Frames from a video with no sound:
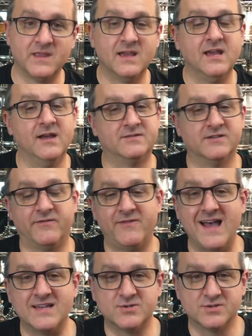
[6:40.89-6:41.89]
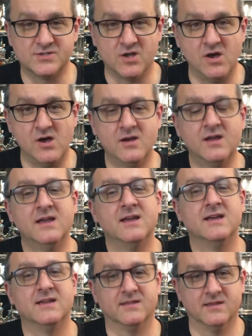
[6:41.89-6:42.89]
If it's a faster song
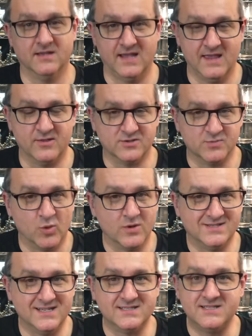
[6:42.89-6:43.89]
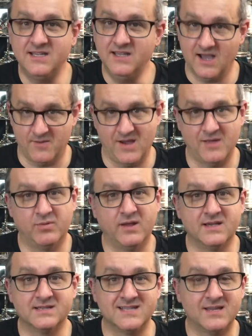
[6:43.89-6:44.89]
and there's more intensity, I might play
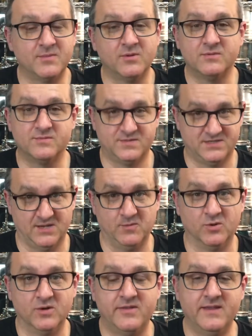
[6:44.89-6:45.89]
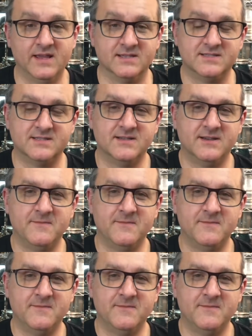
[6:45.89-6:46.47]
an example similar to this.